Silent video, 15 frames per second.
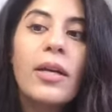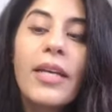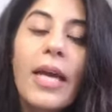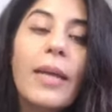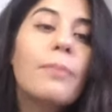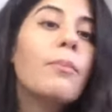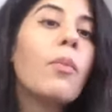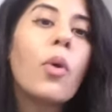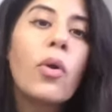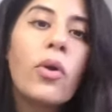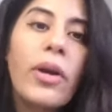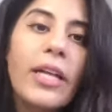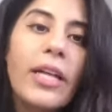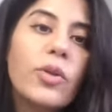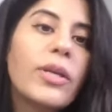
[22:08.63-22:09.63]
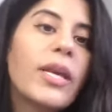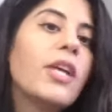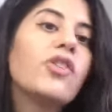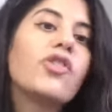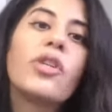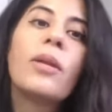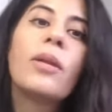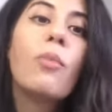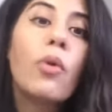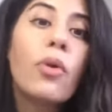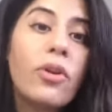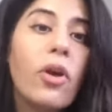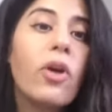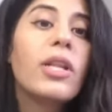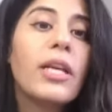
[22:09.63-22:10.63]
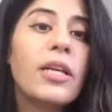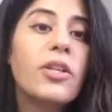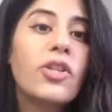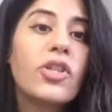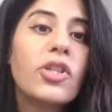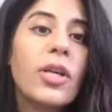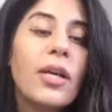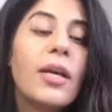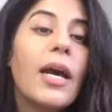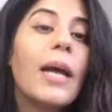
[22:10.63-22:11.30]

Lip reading: get more education, more knowledge,